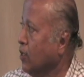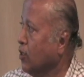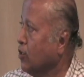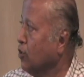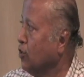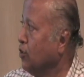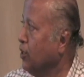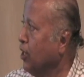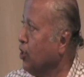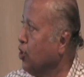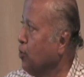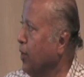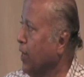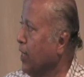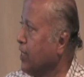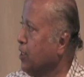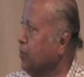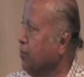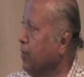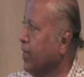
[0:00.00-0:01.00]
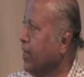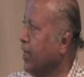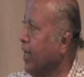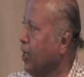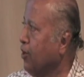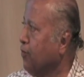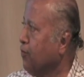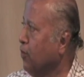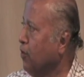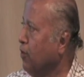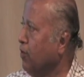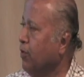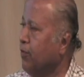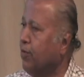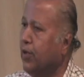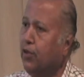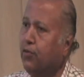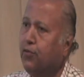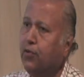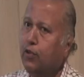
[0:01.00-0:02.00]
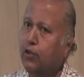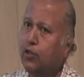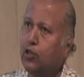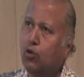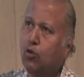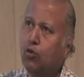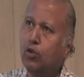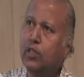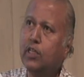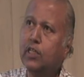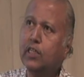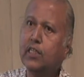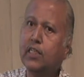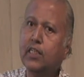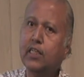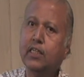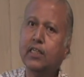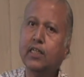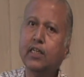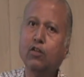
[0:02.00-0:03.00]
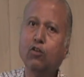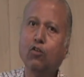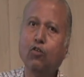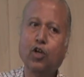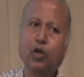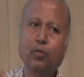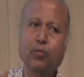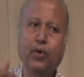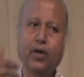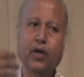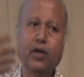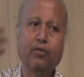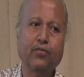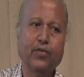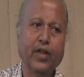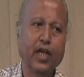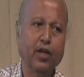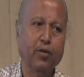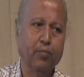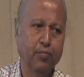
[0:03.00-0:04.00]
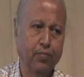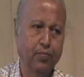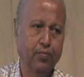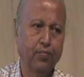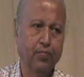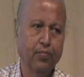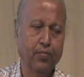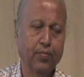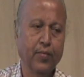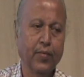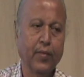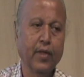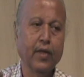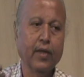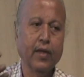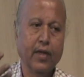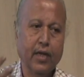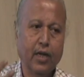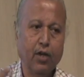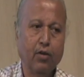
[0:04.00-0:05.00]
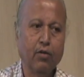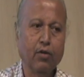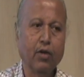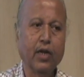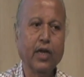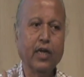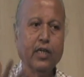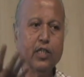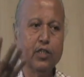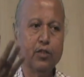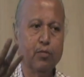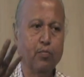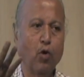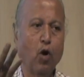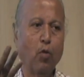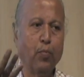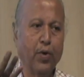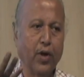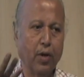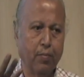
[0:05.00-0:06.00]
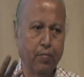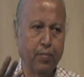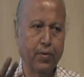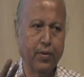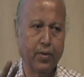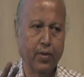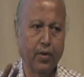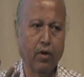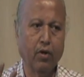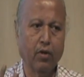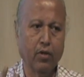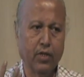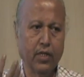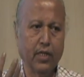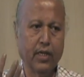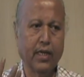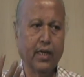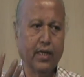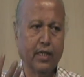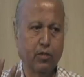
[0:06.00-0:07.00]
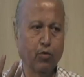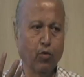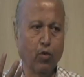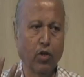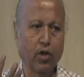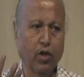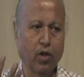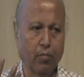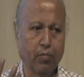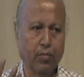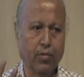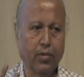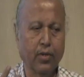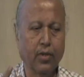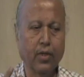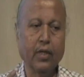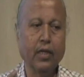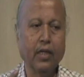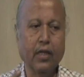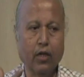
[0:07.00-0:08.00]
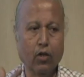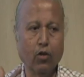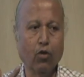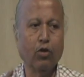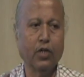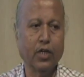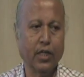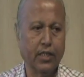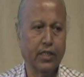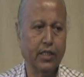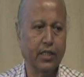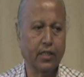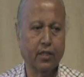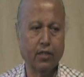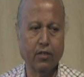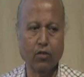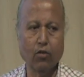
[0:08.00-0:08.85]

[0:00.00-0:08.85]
So you have to be extremely careful. Even if you store these things and over a period of time it gets popped up or it gets swollen up, don't touch it.